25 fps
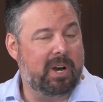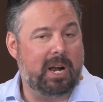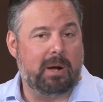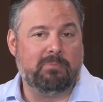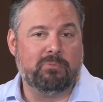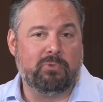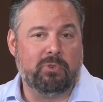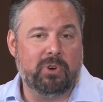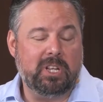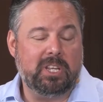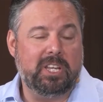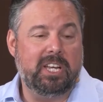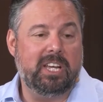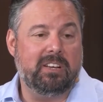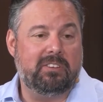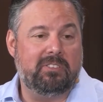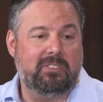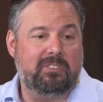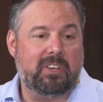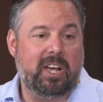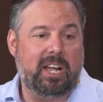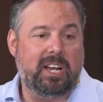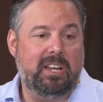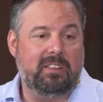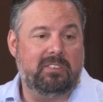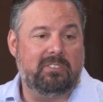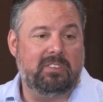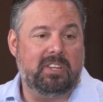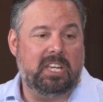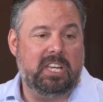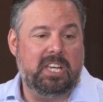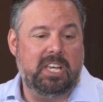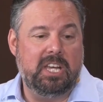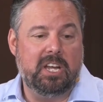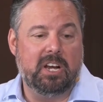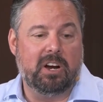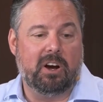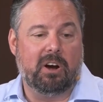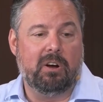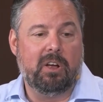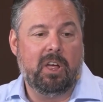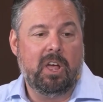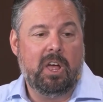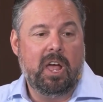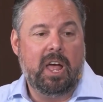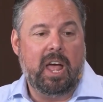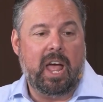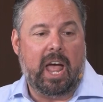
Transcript: and I'm really excited to hear